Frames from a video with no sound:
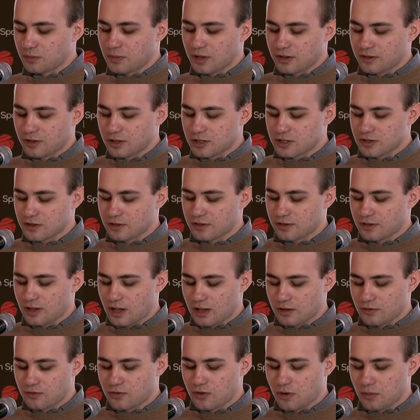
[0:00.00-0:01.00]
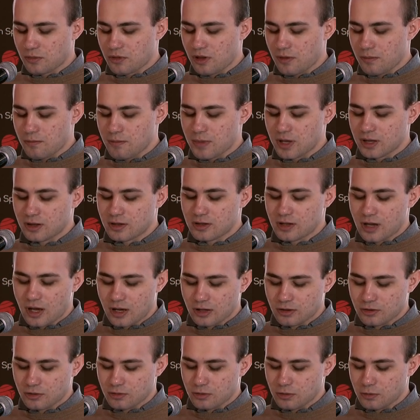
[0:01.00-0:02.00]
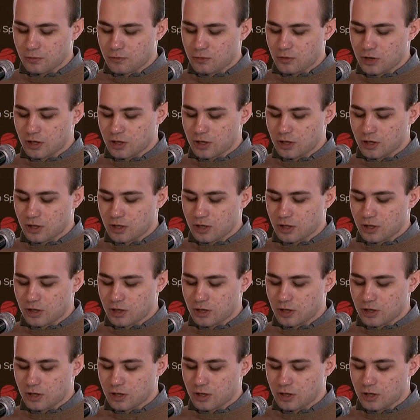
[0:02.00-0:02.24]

messages sent from the mediator of